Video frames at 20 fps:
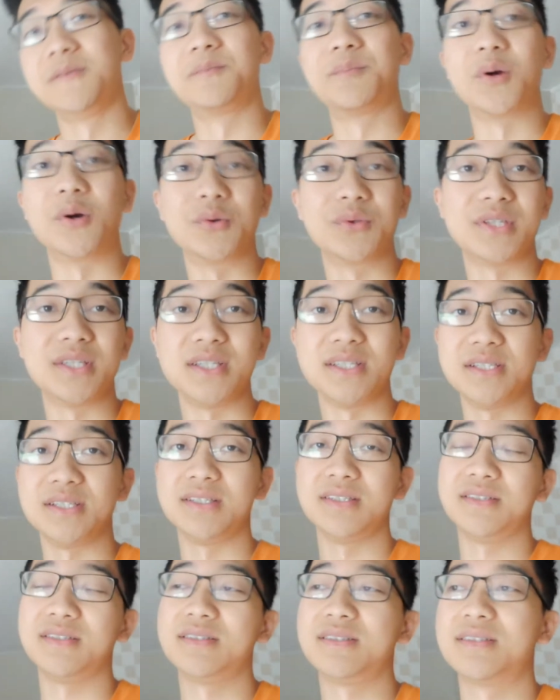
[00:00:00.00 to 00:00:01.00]

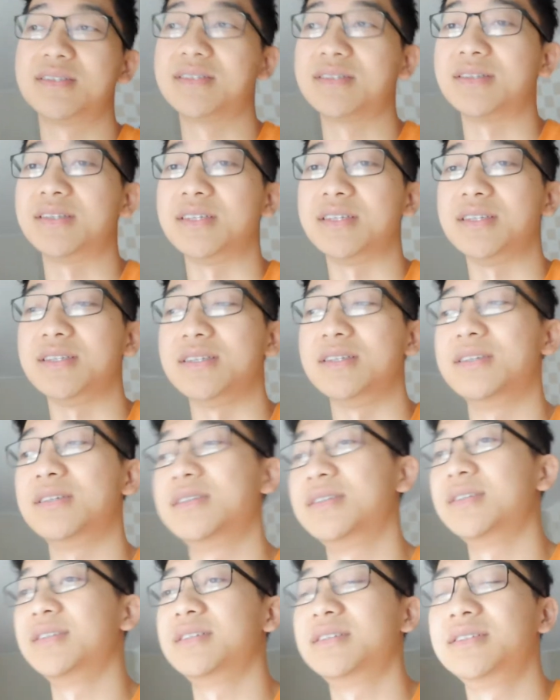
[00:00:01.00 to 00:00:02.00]
proteins, the
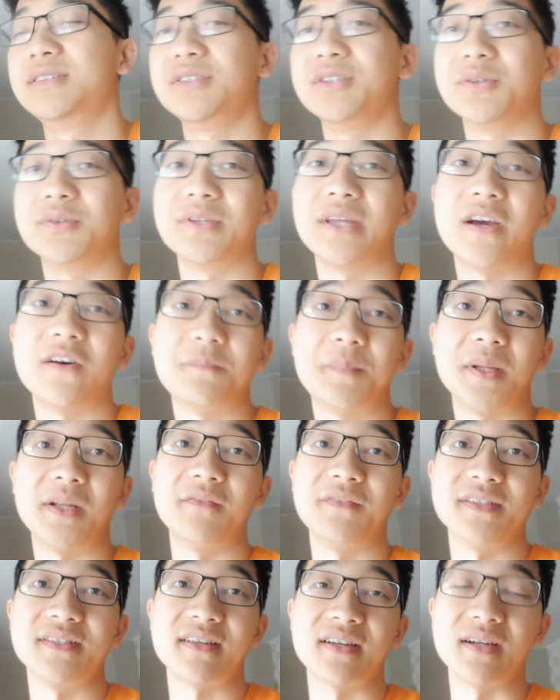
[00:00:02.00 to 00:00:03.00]
you know the health
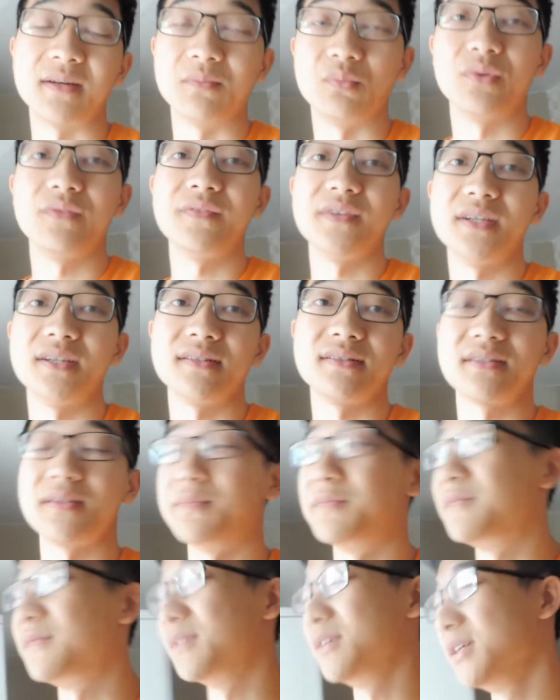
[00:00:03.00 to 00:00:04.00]
benefits that come with it,
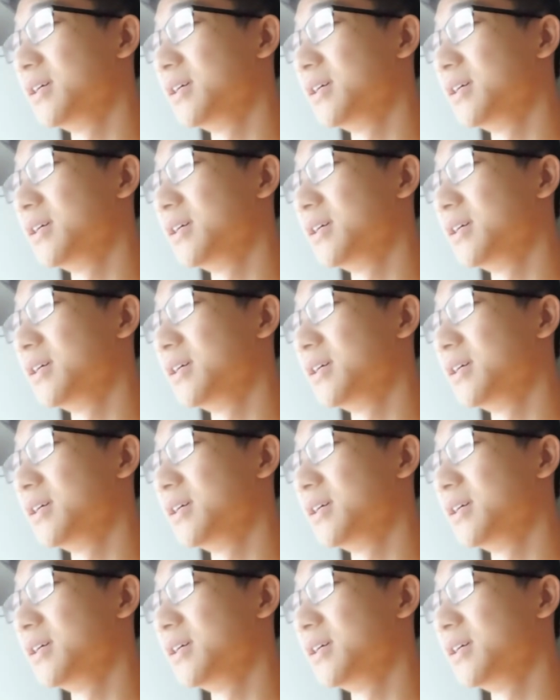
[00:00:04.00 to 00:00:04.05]
some